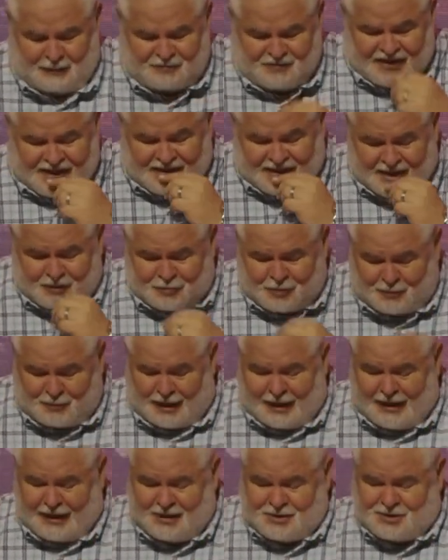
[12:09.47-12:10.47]
He then
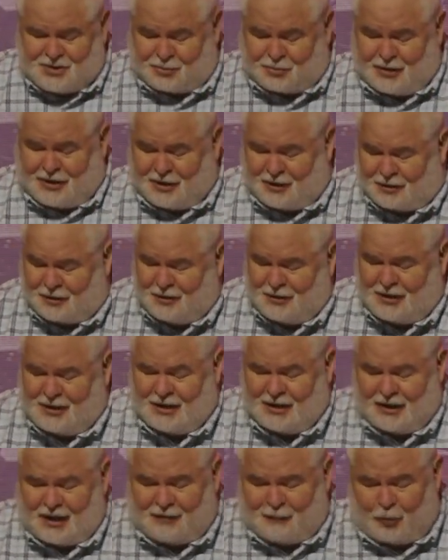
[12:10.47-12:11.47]
reminds the reader
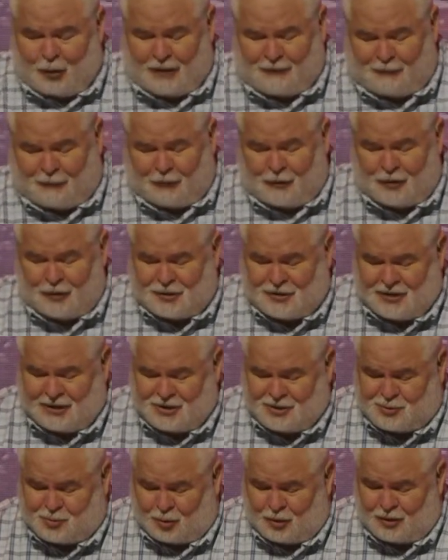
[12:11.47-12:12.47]
of what
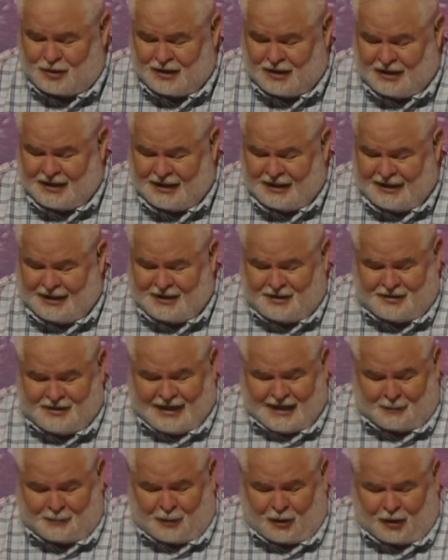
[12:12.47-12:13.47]
furnishings were in
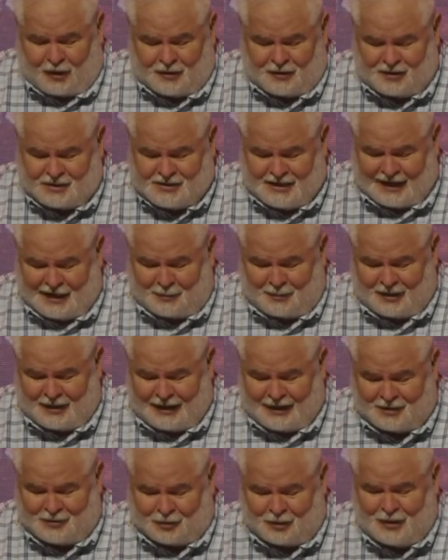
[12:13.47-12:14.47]
that part of the
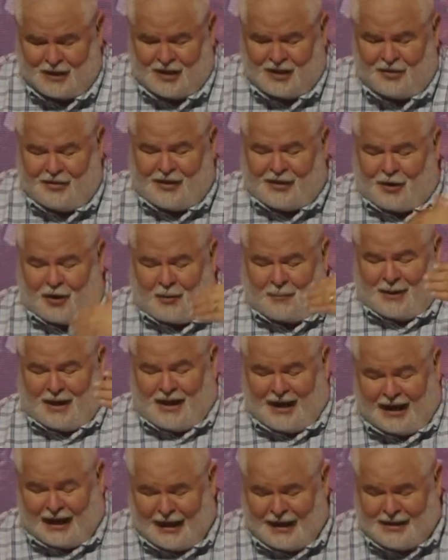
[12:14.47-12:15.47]
tabernacle that are
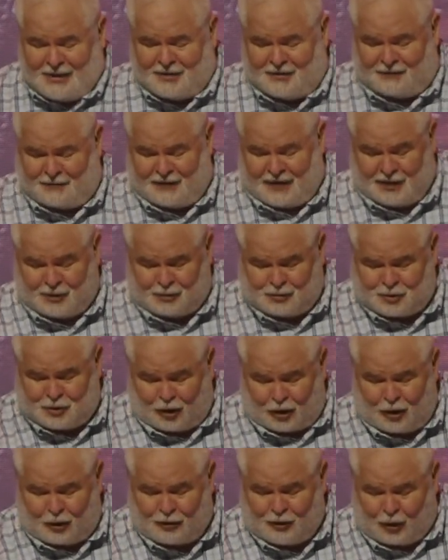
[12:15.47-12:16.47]
behind the veil
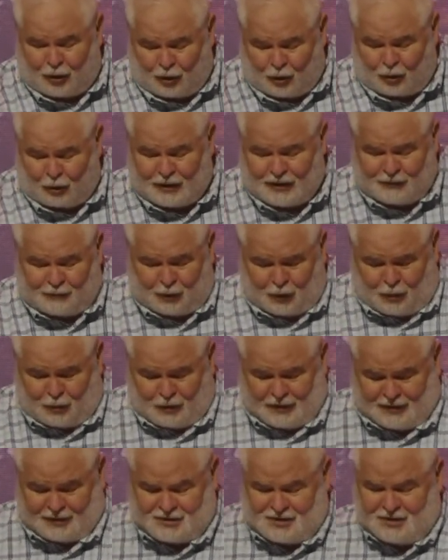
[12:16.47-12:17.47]
called the Holy of
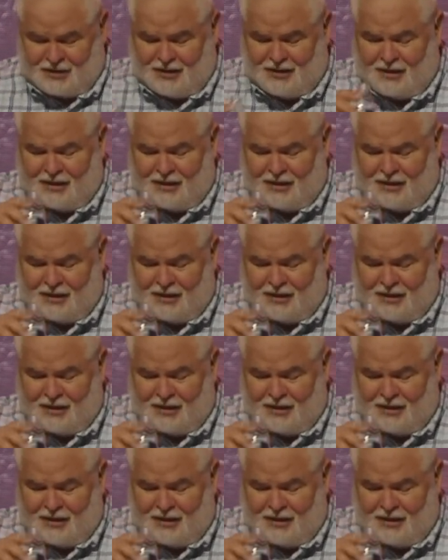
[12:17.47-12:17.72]
Holies,